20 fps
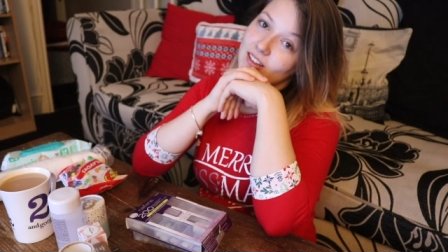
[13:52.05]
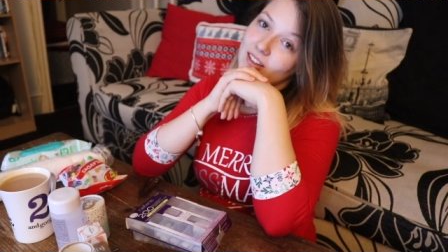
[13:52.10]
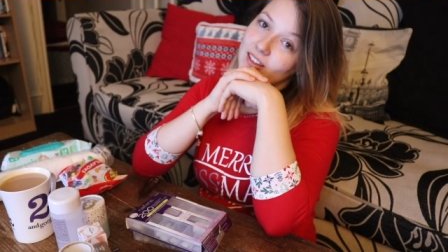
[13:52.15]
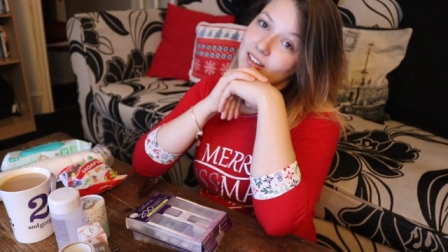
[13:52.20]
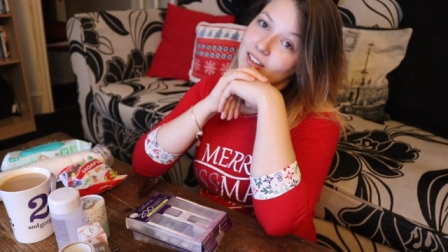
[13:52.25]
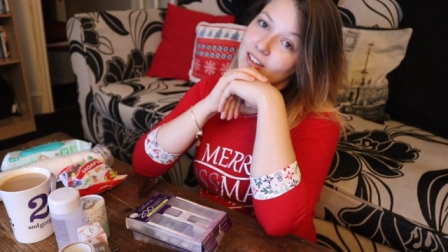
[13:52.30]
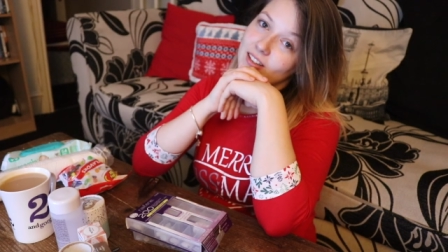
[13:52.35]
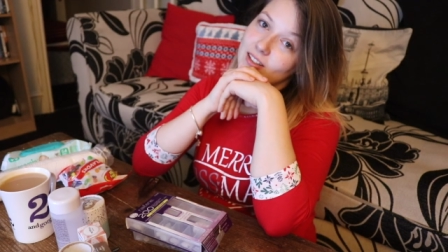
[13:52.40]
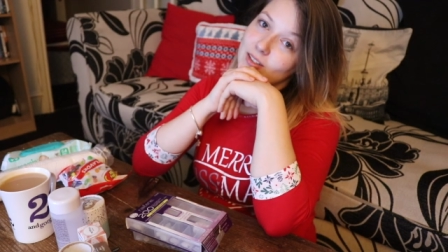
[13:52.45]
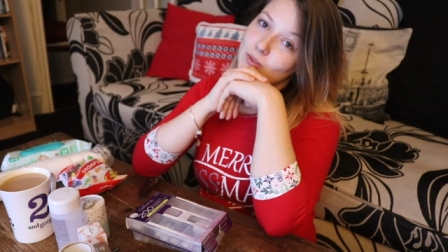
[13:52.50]

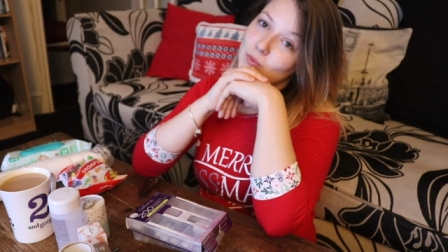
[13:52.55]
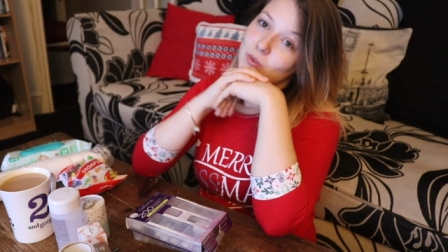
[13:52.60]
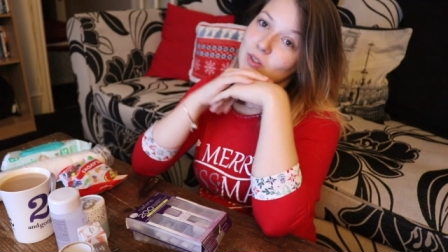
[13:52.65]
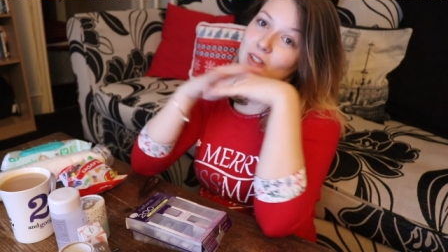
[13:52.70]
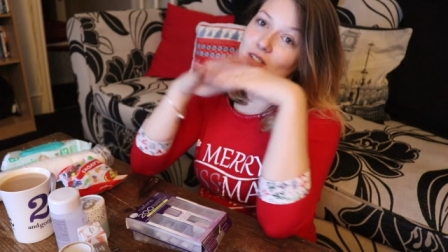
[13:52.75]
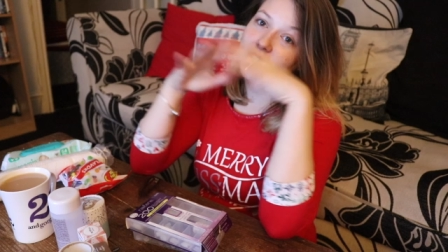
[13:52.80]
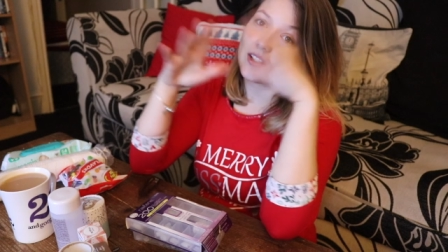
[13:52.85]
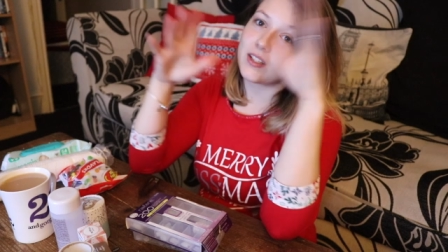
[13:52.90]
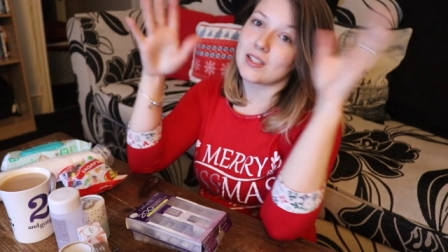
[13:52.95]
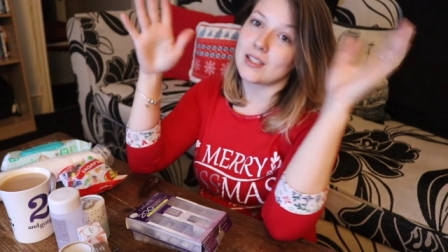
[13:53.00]
like this where
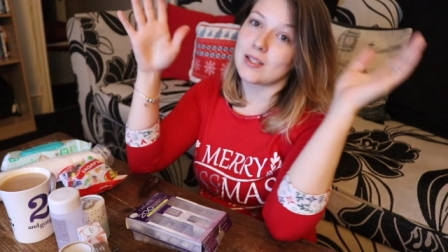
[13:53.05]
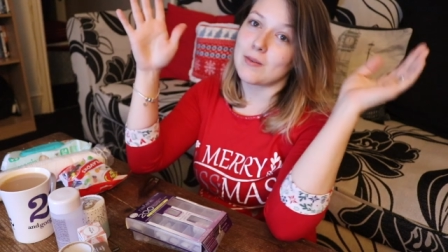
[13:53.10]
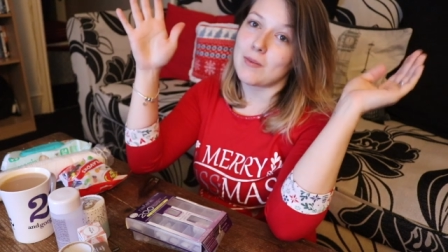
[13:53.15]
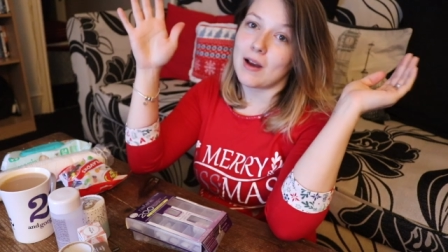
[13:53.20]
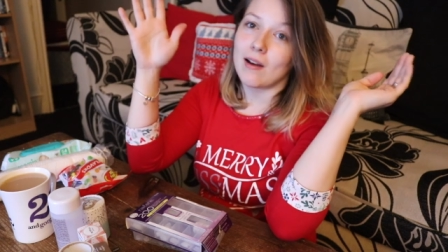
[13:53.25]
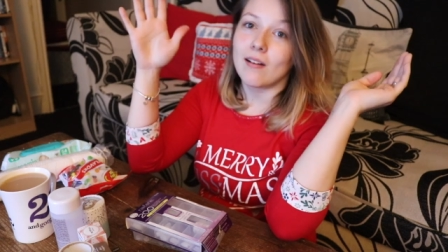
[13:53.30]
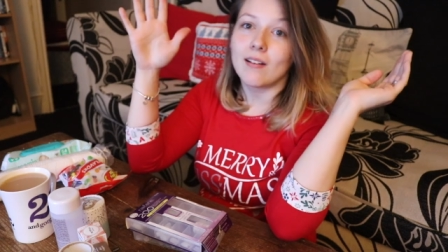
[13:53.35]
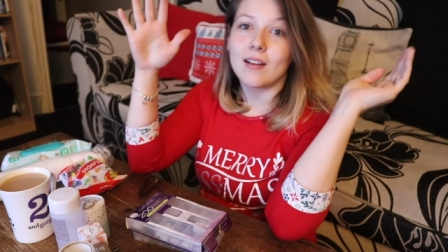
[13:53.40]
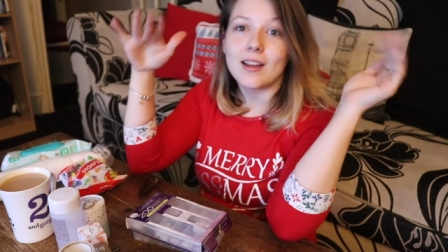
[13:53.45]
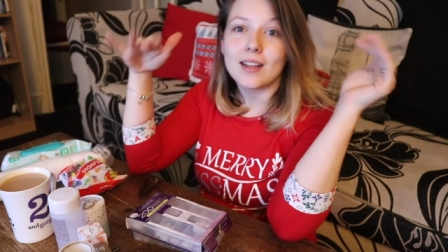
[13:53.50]
it's just
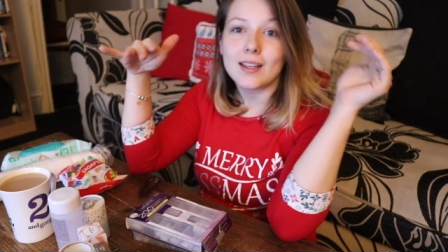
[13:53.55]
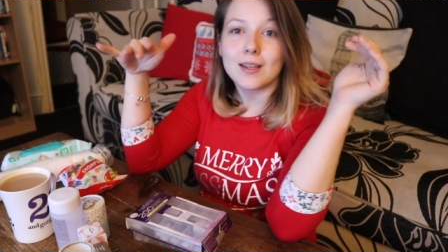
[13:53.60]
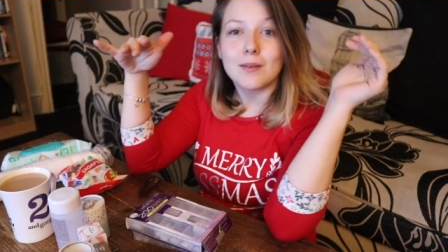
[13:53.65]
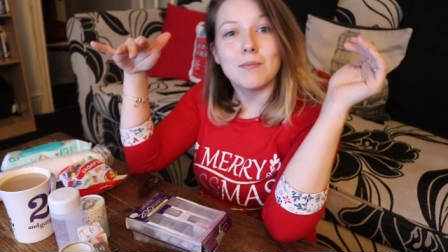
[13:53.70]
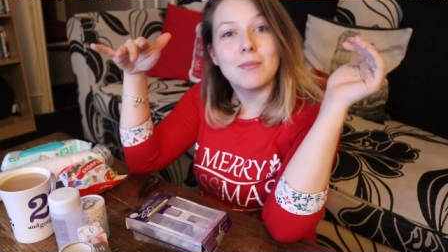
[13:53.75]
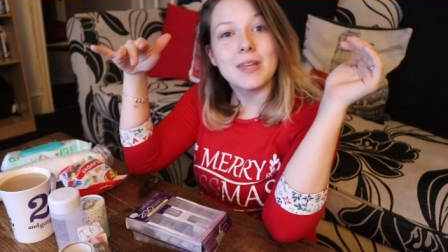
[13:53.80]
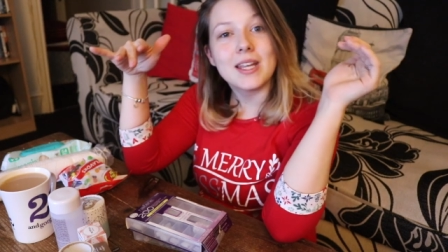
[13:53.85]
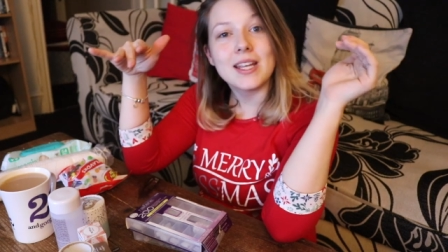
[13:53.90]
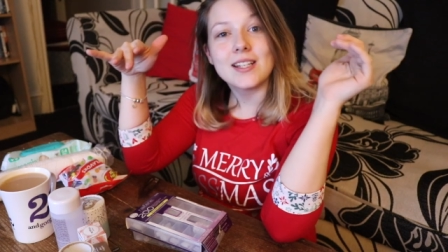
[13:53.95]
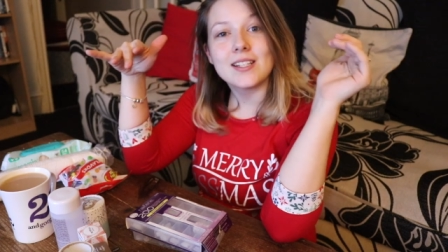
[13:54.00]
about
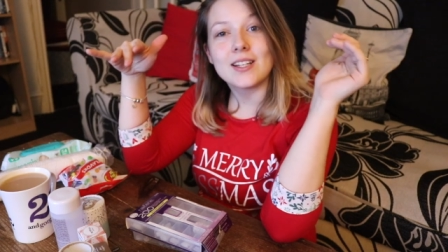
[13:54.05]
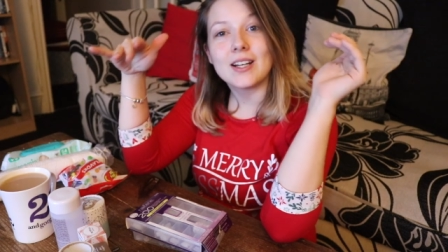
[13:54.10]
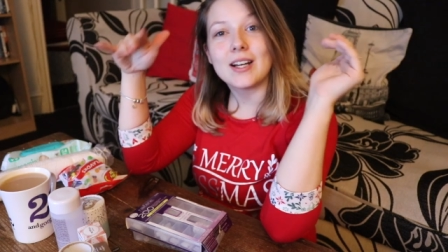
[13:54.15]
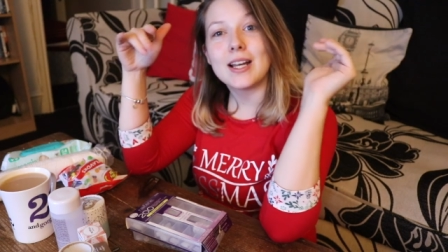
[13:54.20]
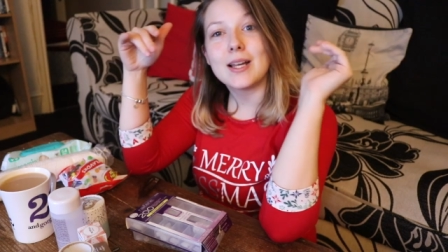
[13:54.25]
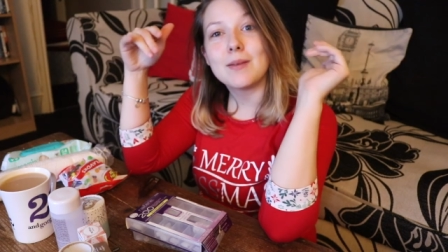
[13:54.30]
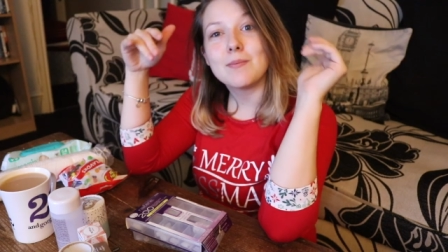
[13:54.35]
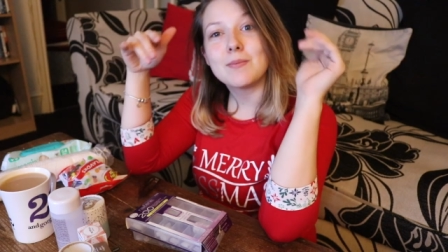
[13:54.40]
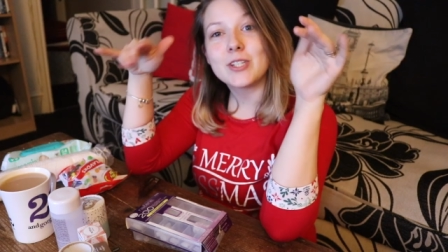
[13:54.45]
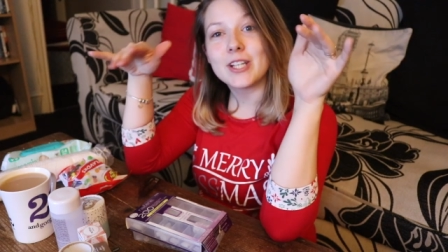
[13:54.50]
like me
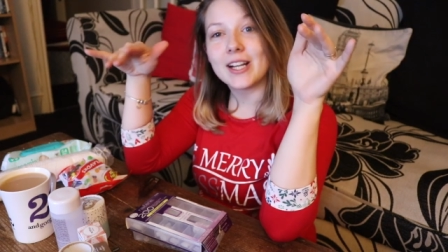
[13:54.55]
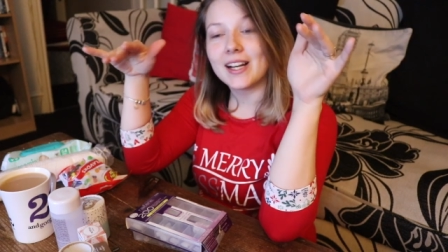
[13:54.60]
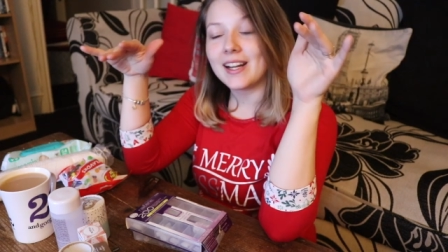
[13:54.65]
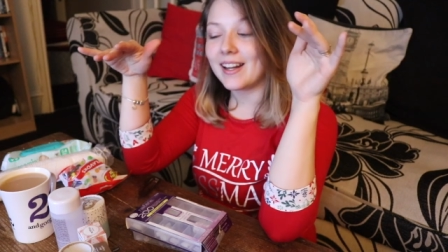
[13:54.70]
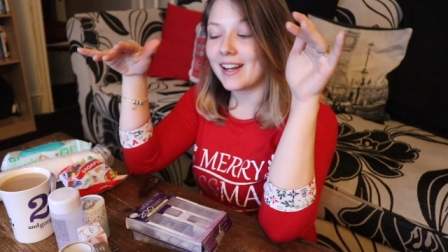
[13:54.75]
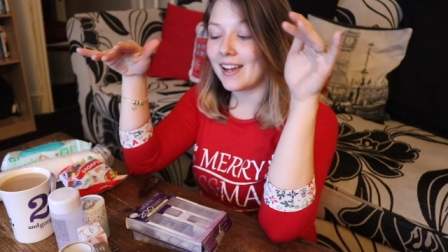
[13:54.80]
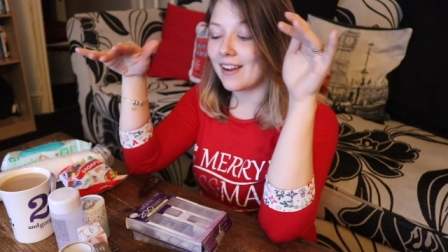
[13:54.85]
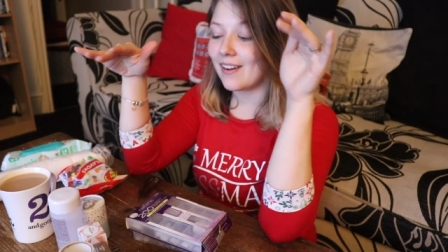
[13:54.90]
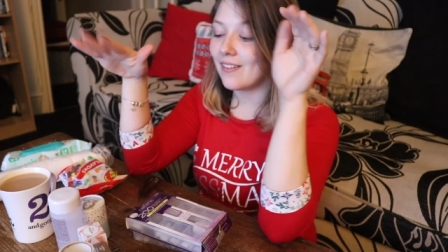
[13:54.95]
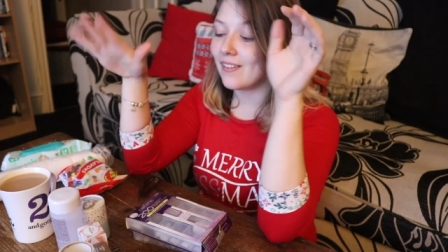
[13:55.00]
time
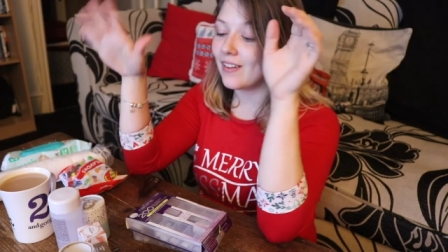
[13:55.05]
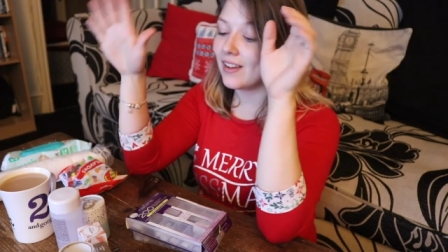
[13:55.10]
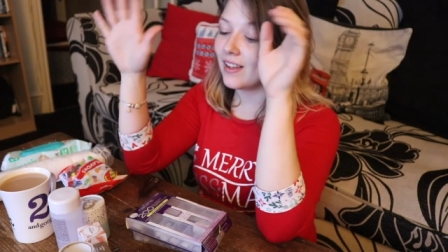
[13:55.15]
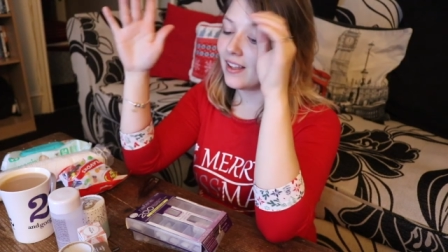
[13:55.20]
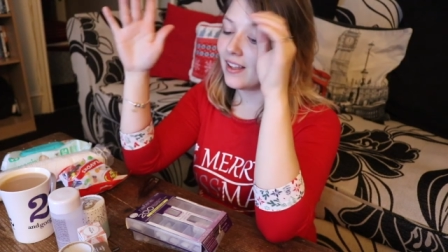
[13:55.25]
chilling out